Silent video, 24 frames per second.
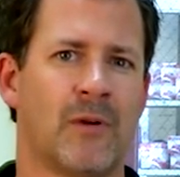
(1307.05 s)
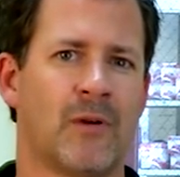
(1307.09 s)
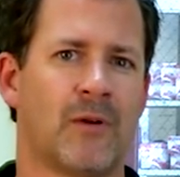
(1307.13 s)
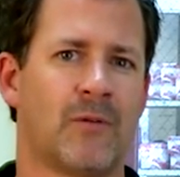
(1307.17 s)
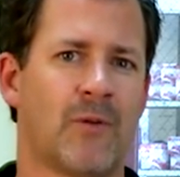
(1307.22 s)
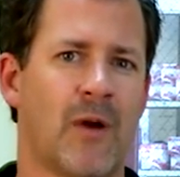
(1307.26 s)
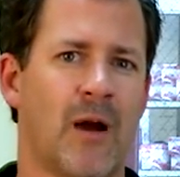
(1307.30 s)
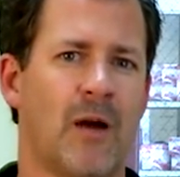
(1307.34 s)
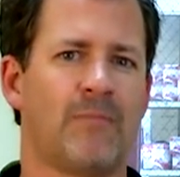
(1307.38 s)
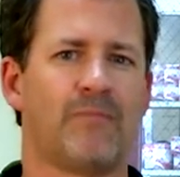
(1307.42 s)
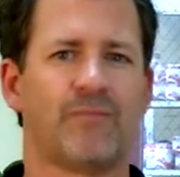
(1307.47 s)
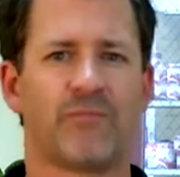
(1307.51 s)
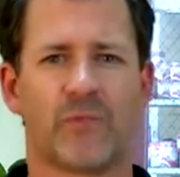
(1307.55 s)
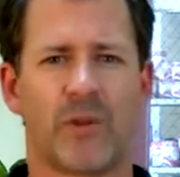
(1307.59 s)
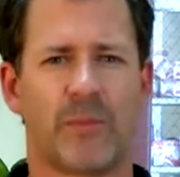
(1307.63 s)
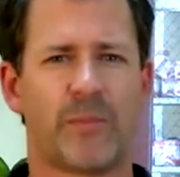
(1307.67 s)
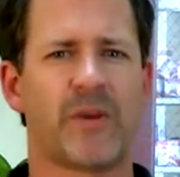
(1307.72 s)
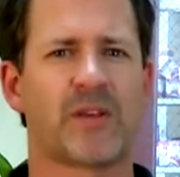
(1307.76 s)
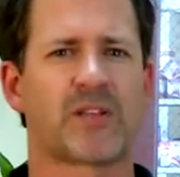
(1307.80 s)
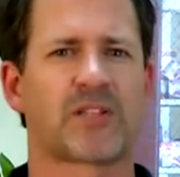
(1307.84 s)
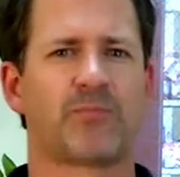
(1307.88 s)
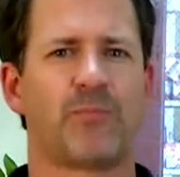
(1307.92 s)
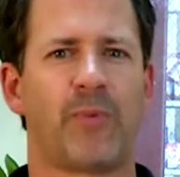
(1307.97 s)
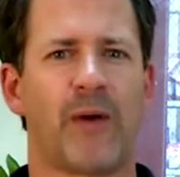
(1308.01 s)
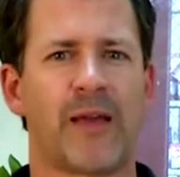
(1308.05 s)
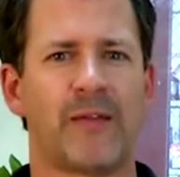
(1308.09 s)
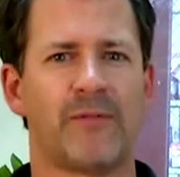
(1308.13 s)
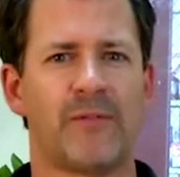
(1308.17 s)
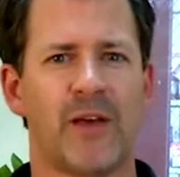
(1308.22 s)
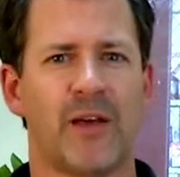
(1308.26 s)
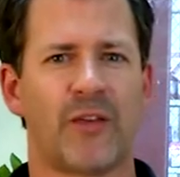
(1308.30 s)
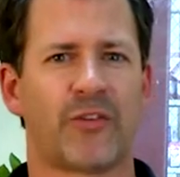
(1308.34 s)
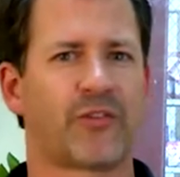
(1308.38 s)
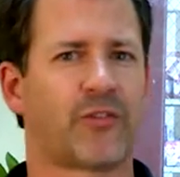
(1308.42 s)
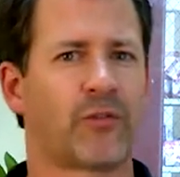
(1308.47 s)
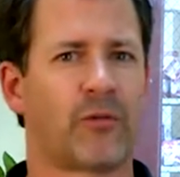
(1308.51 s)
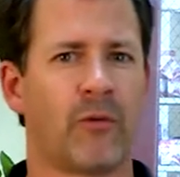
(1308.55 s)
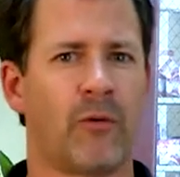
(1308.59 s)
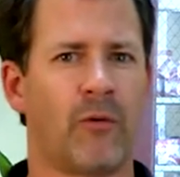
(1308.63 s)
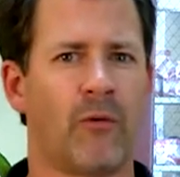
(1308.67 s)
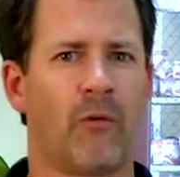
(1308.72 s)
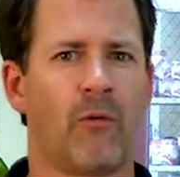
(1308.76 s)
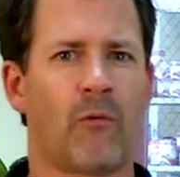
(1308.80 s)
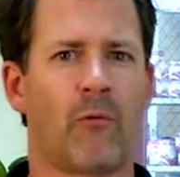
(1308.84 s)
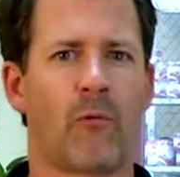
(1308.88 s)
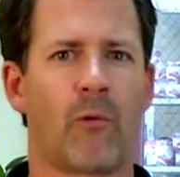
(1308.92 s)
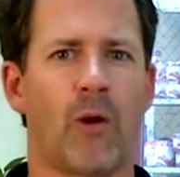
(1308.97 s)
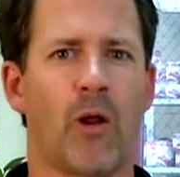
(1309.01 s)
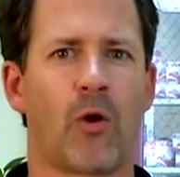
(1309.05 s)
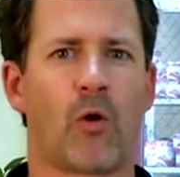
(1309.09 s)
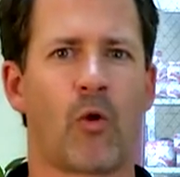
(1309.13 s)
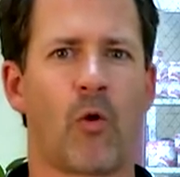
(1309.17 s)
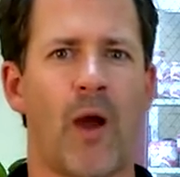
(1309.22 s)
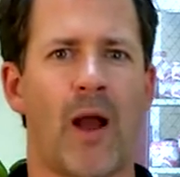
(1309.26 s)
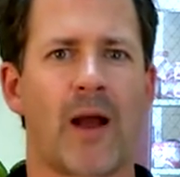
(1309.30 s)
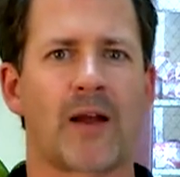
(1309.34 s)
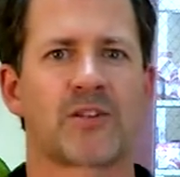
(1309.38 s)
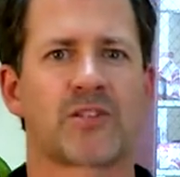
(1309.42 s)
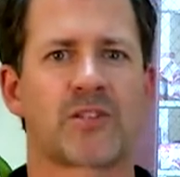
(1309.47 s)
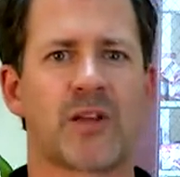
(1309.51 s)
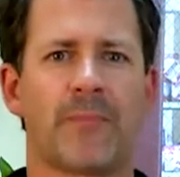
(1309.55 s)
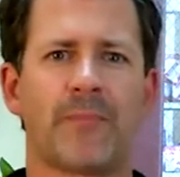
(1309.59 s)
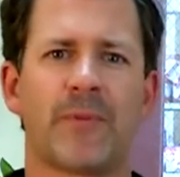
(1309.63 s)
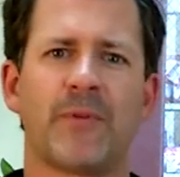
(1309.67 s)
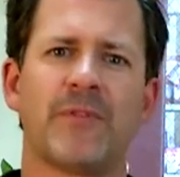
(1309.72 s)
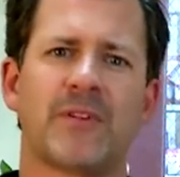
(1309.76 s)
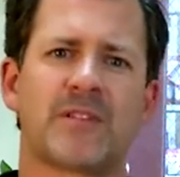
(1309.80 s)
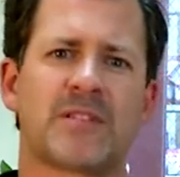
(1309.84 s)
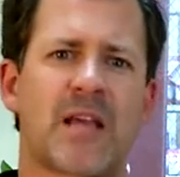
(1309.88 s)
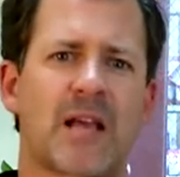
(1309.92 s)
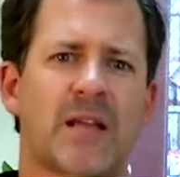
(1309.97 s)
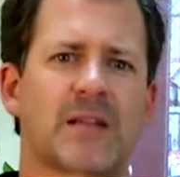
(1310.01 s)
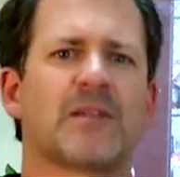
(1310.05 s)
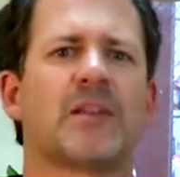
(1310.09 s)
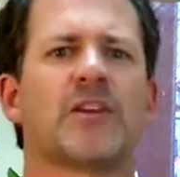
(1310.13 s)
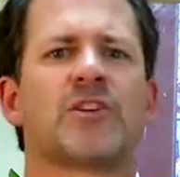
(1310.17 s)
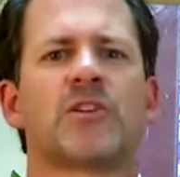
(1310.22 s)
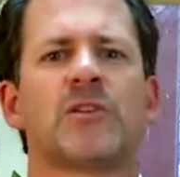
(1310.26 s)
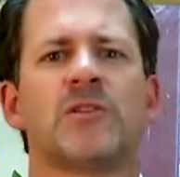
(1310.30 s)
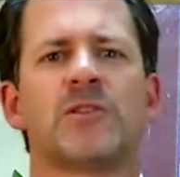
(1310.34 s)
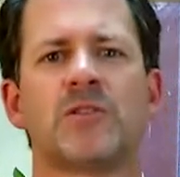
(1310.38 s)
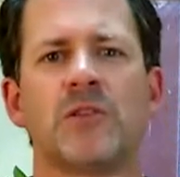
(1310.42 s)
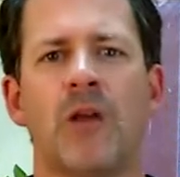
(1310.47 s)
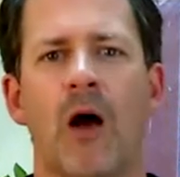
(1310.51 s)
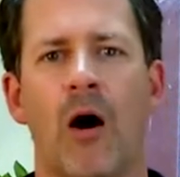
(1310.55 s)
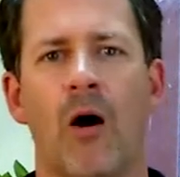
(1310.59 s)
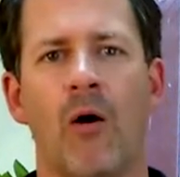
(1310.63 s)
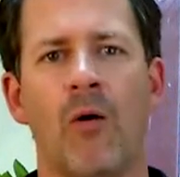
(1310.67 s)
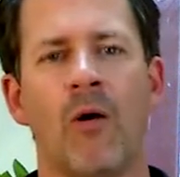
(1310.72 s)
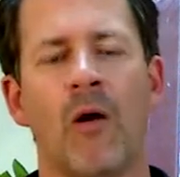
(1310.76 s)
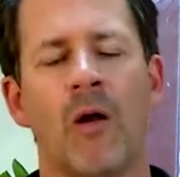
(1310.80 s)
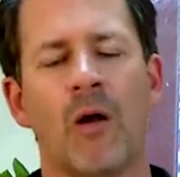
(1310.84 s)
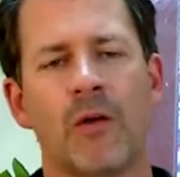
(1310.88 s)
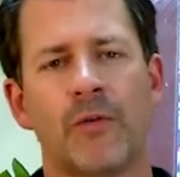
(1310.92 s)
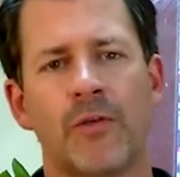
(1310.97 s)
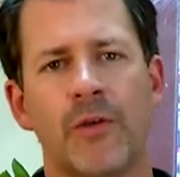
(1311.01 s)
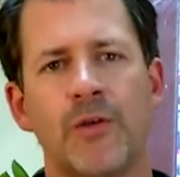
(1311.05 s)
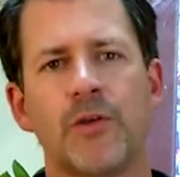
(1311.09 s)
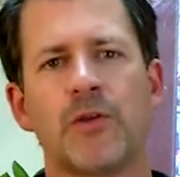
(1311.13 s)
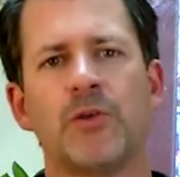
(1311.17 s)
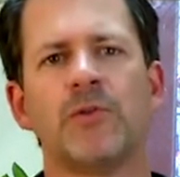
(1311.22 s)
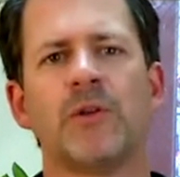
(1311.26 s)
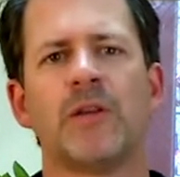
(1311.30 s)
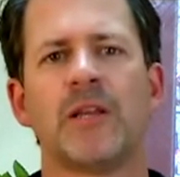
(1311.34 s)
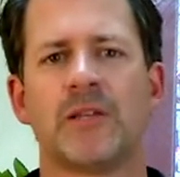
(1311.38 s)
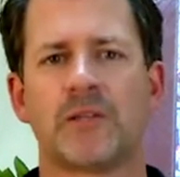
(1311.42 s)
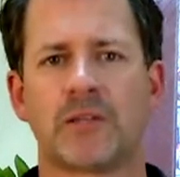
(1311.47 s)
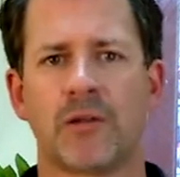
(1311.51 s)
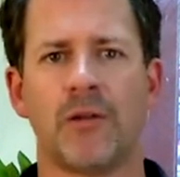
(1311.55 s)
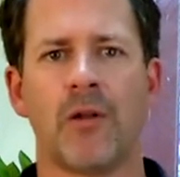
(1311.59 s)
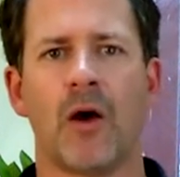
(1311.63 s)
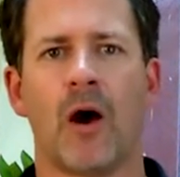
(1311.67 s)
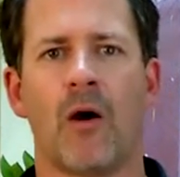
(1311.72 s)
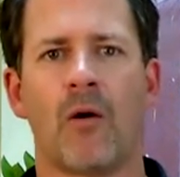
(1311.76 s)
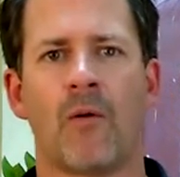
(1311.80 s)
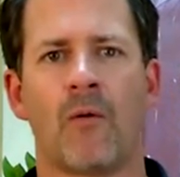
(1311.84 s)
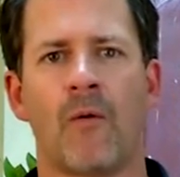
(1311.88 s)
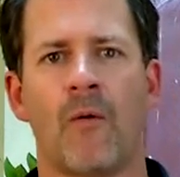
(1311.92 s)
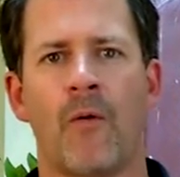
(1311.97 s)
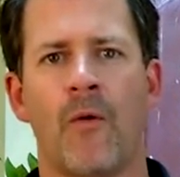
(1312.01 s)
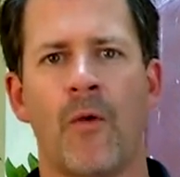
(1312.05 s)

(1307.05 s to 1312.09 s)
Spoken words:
Well, let me explain this real quick. Something the technicians know that you need to know.